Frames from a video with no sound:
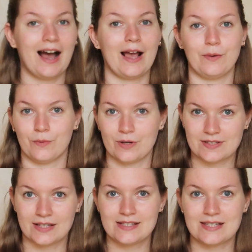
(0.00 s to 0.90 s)
I
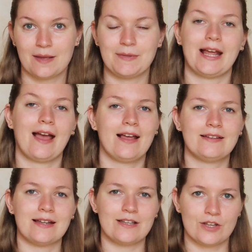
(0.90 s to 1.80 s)
wasn't. I mean, I had
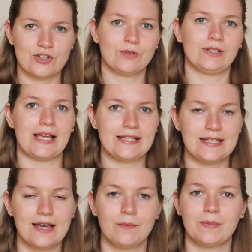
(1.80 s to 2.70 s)
a general idea,